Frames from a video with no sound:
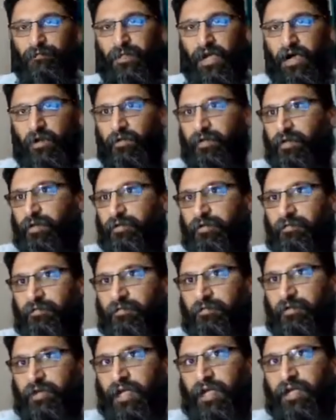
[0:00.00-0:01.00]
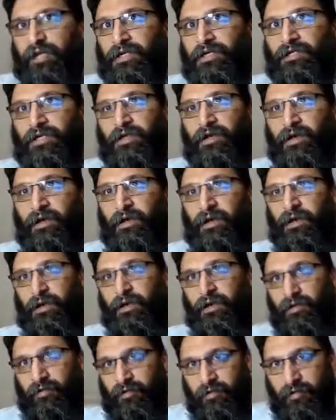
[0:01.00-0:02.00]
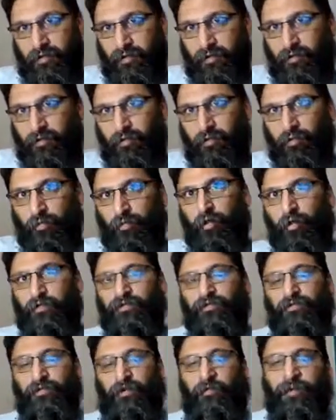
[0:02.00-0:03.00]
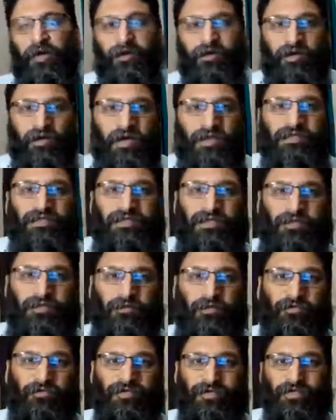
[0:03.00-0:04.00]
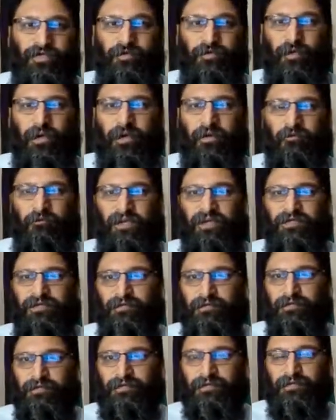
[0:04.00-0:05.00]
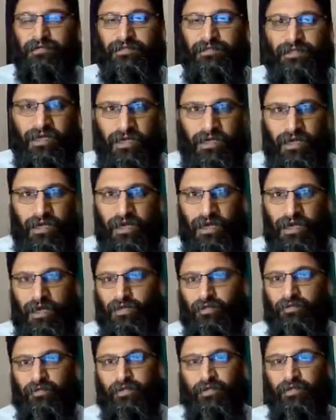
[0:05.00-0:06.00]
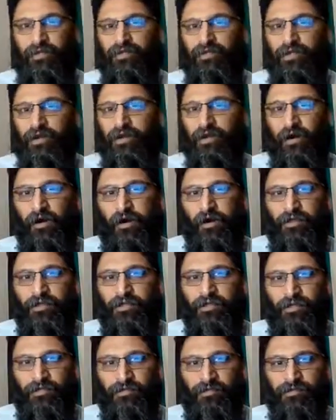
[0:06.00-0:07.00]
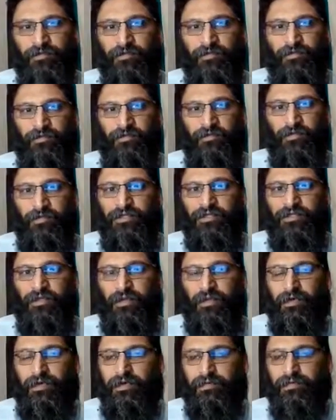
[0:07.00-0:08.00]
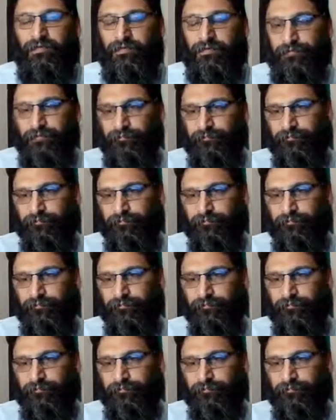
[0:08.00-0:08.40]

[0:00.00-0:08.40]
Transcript: our blood moves from our gut and moves into our muscles, towards our heart and also towards our lungs.